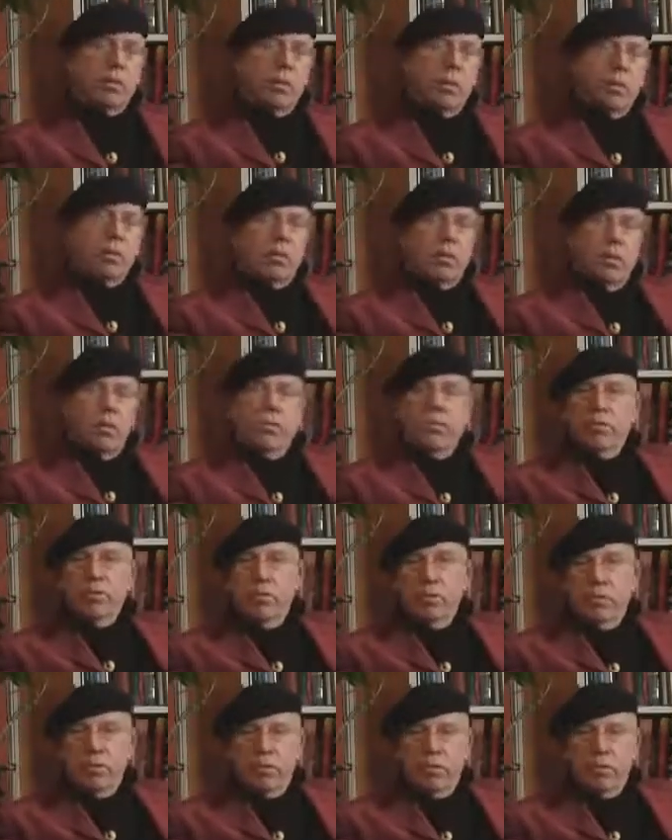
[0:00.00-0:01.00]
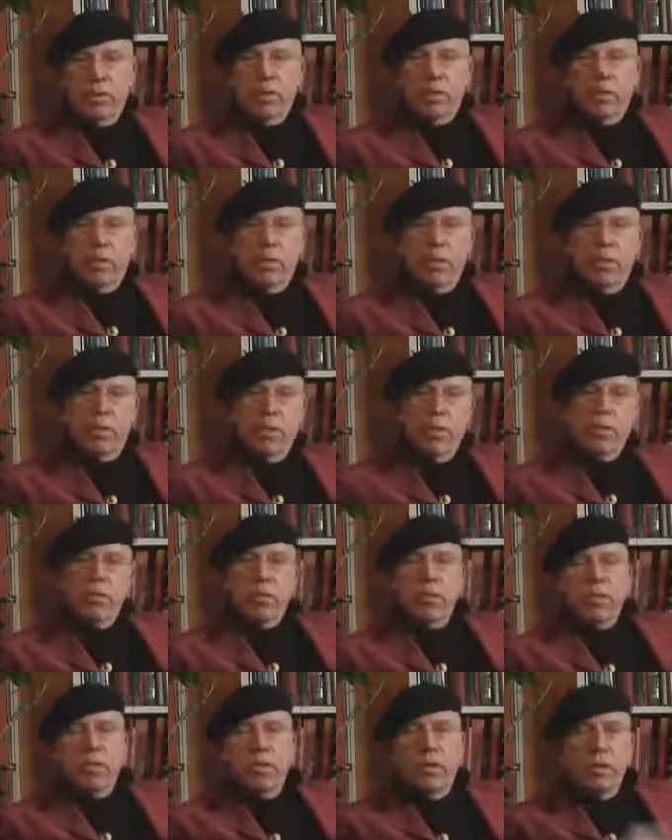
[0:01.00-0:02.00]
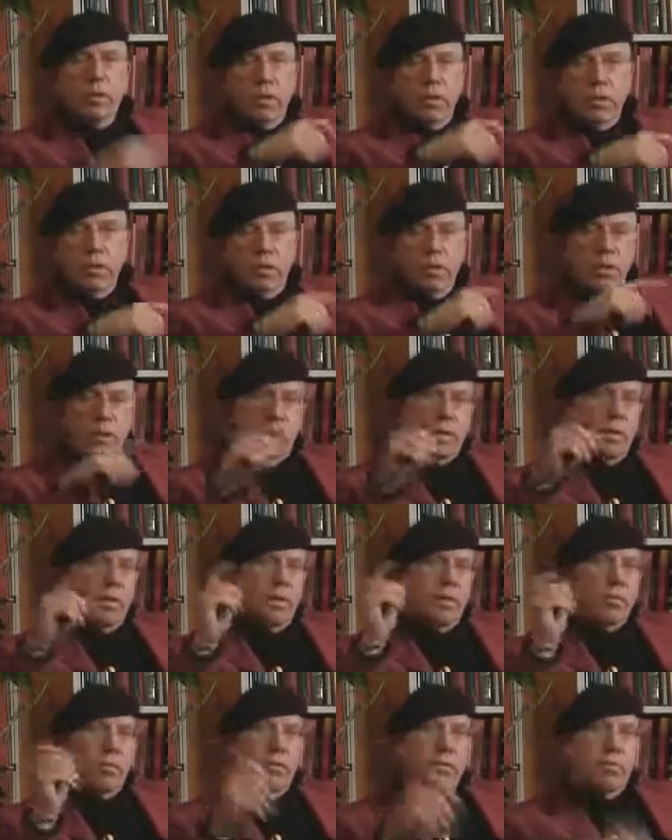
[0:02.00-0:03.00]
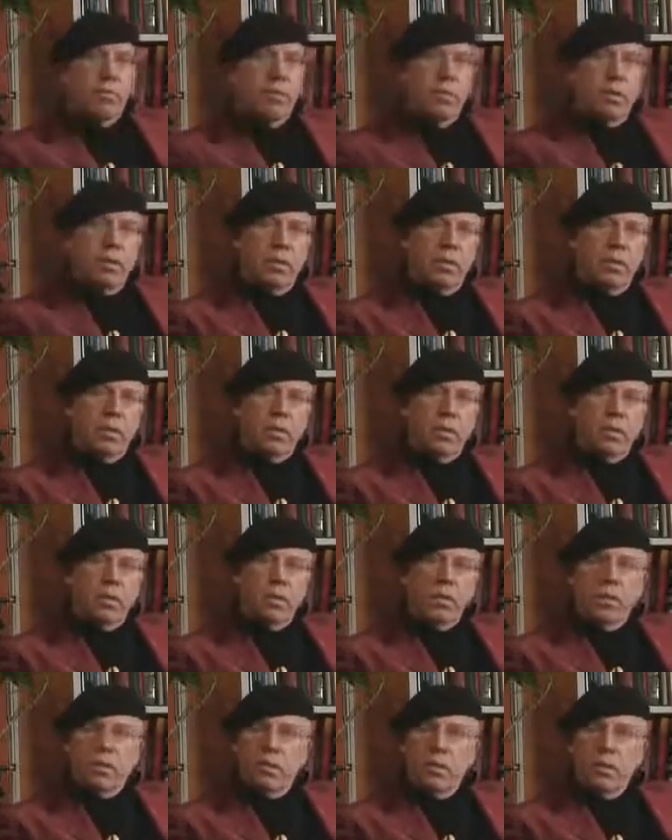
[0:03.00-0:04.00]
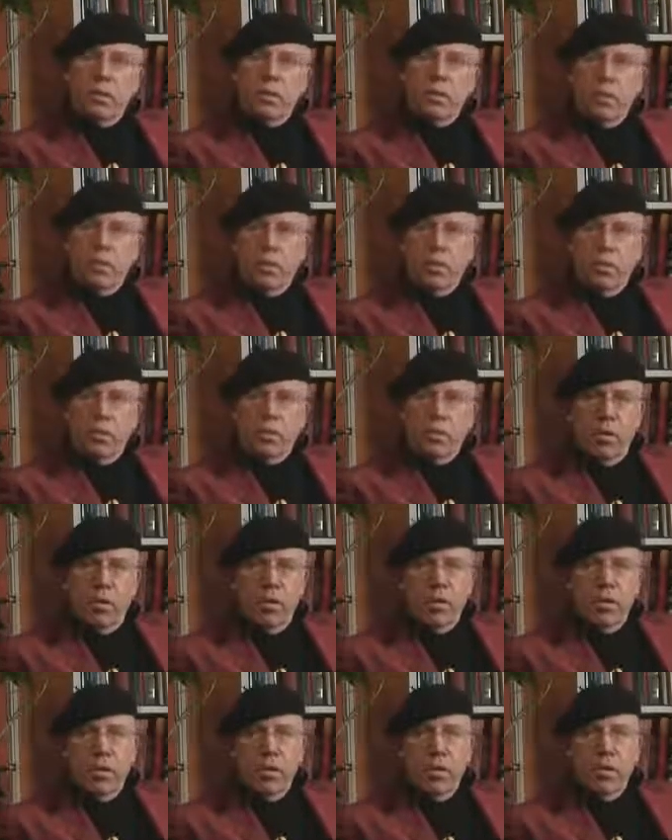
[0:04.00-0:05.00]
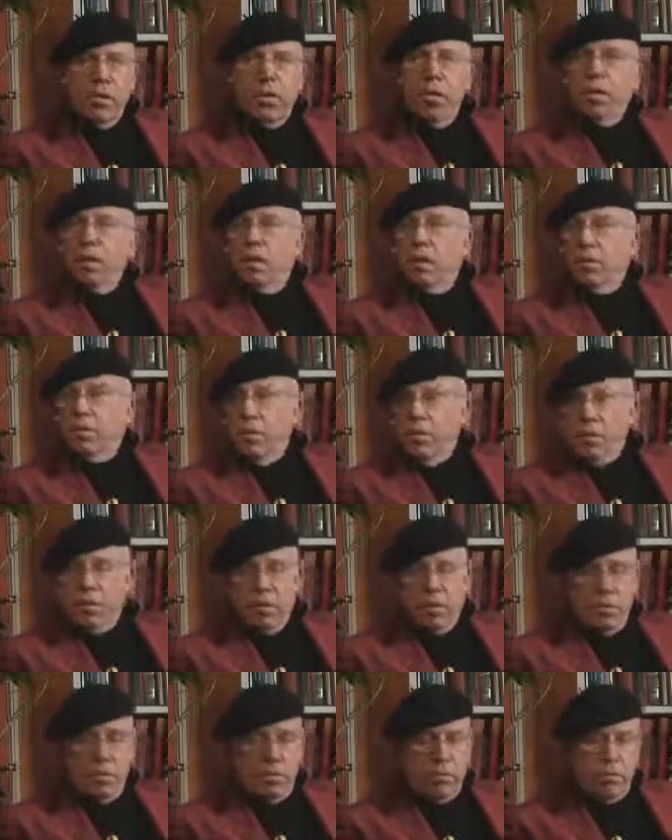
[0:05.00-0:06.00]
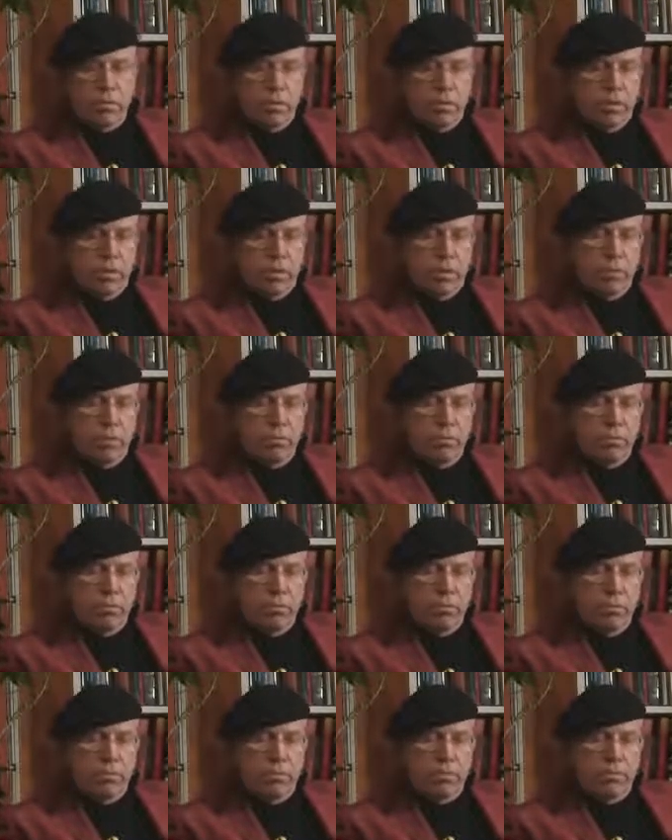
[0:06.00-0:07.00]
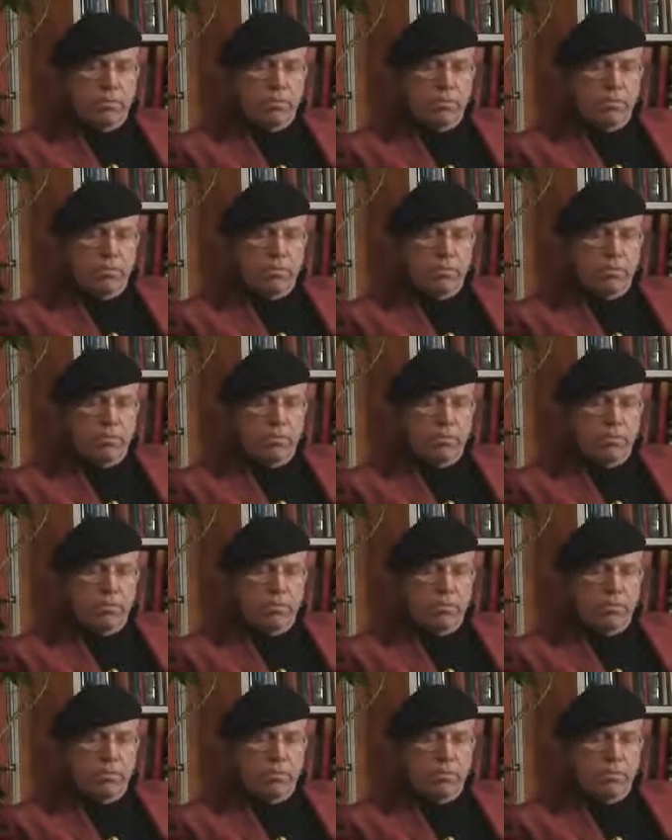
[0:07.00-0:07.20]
the levels of uranium in the atmosphere, and these levels have been just consistently rising ever since the first Gulf War.